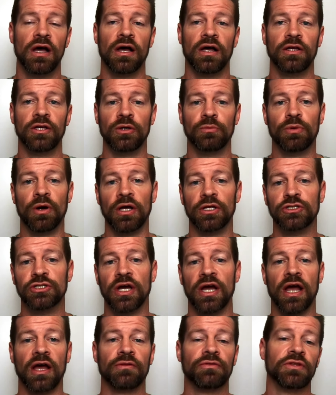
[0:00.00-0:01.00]
you can probably
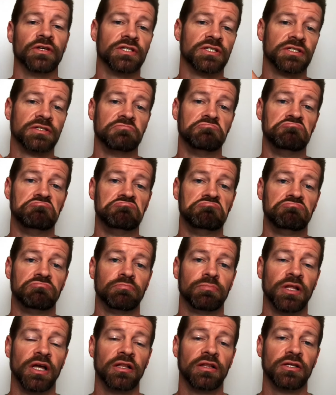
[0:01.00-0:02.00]
check out this
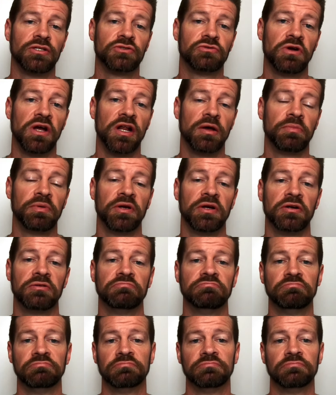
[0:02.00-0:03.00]
playlist right up here.